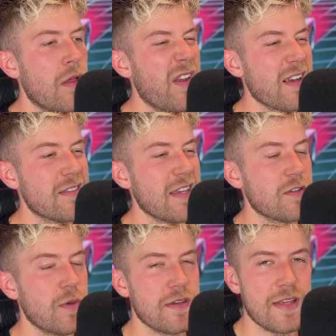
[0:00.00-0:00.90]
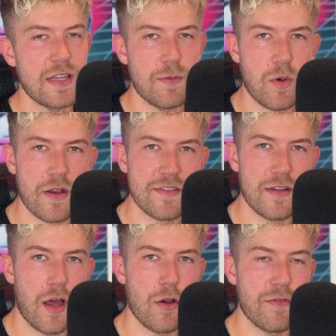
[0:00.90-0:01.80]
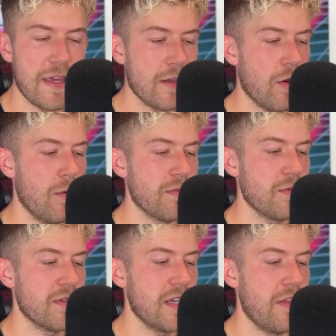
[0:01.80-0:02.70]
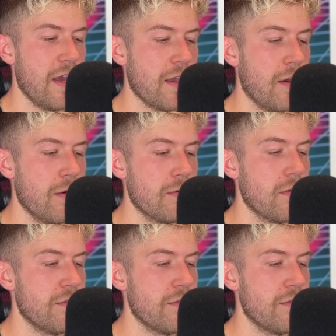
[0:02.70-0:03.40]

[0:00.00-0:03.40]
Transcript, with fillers: the next six weeks tend to be quite slow for ecom, so we'll see how they go.